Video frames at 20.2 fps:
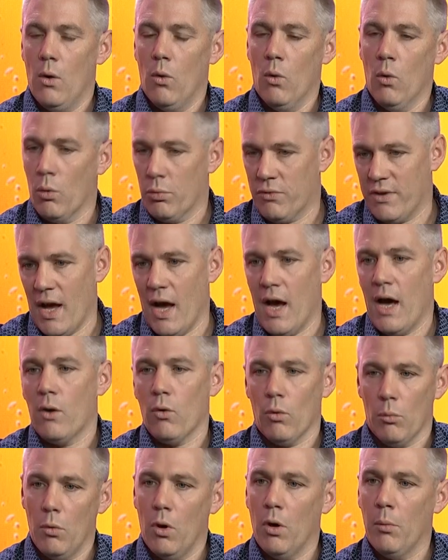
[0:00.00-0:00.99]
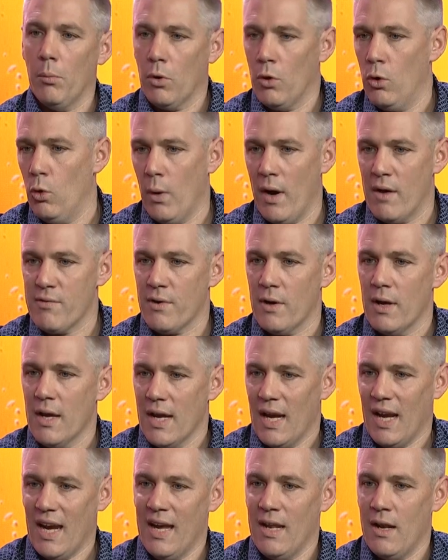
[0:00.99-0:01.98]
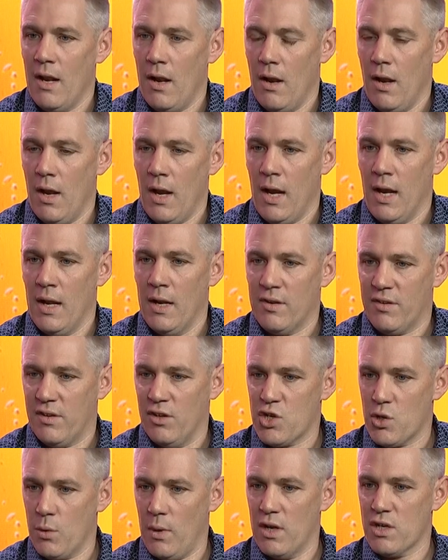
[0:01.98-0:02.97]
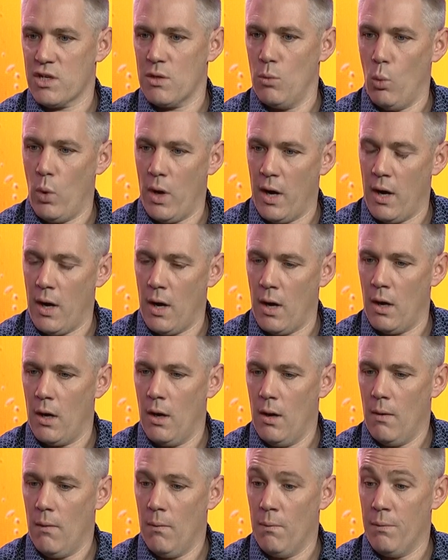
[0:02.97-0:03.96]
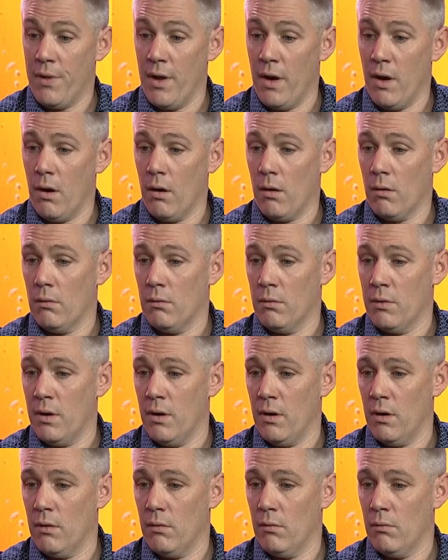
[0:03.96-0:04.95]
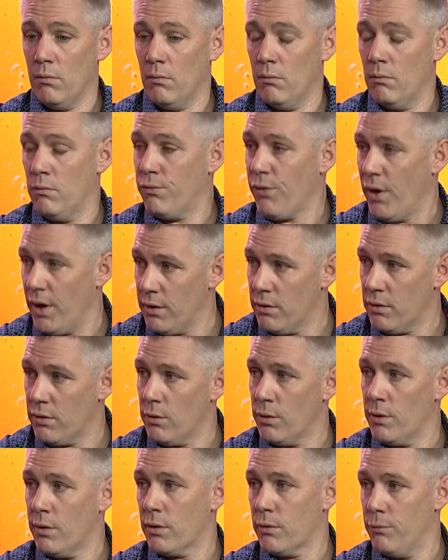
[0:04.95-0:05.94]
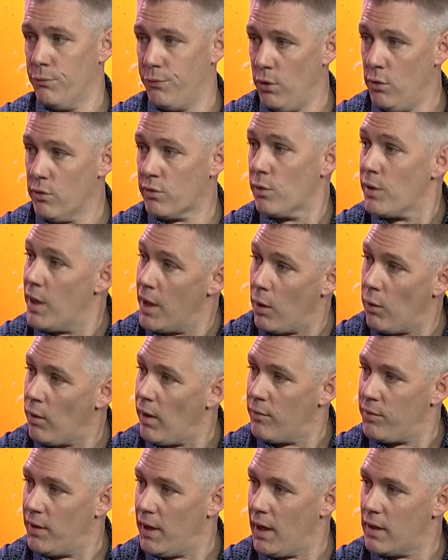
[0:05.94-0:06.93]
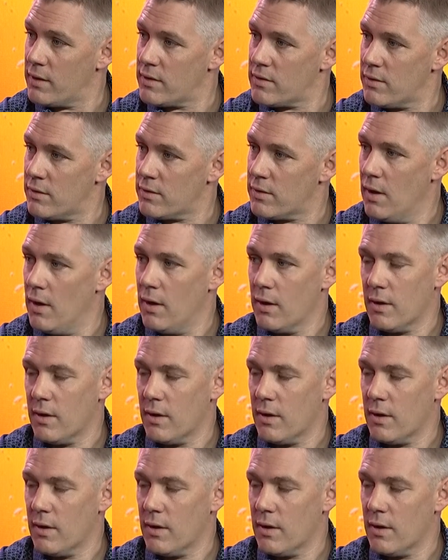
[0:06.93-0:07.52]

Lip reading: or mum or whoever in a situation where they're frightened or they're confused or they don't have the answers,